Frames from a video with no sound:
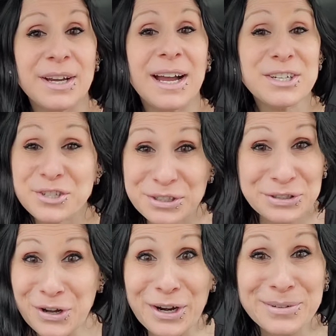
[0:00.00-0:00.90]
I should
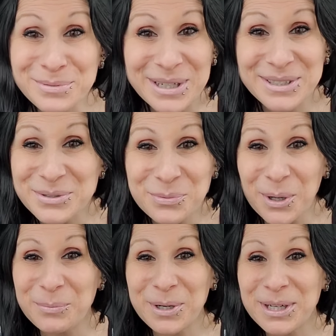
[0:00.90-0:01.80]
not have went into
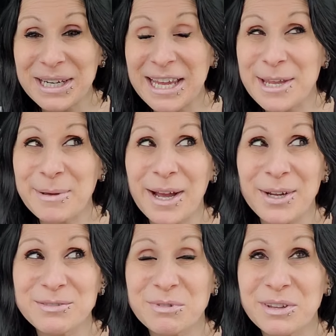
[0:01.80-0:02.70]
Walmart. I came
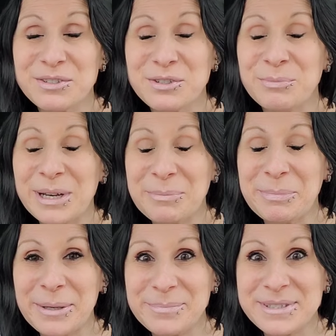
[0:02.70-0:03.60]
out with too many
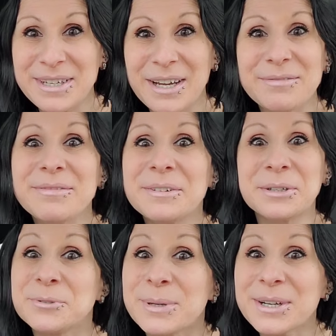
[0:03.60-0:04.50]
peep stuff.
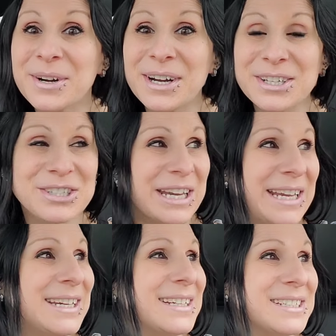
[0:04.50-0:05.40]
Oh my gosh.
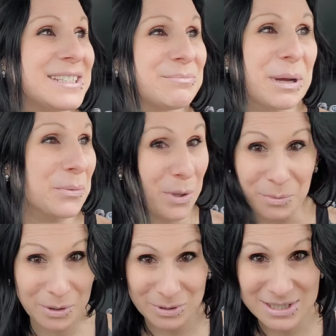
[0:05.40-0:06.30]
And my
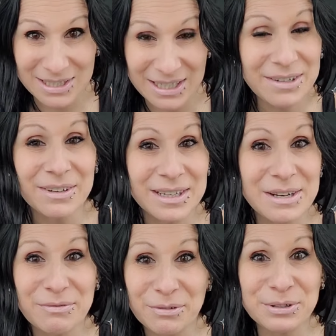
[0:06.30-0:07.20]
Walmart wasn't
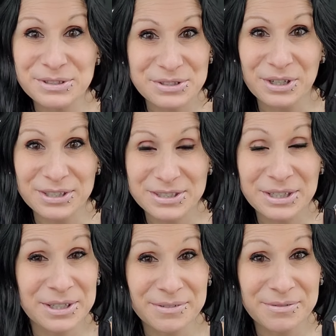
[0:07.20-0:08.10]
even fully stocked
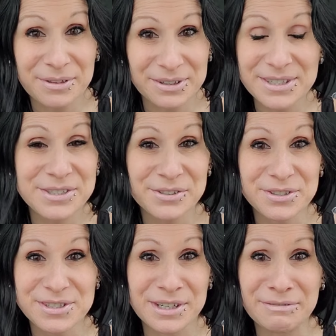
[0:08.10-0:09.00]
of their Easter
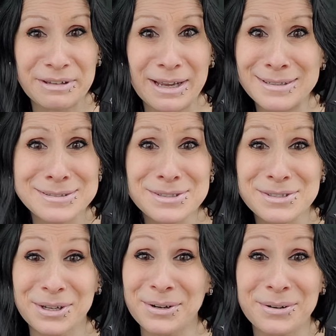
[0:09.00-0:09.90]
stuff yet.
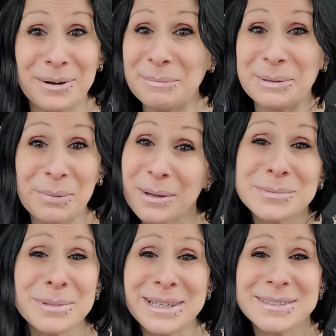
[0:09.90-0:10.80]
So I'm going to
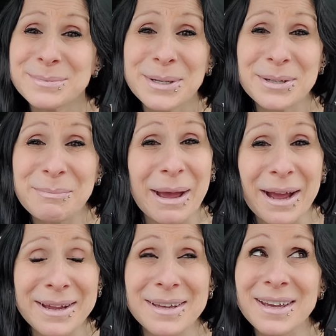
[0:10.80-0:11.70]
probably end up going
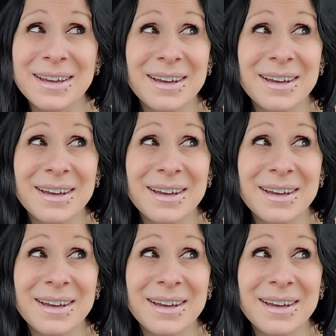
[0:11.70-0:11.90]
back.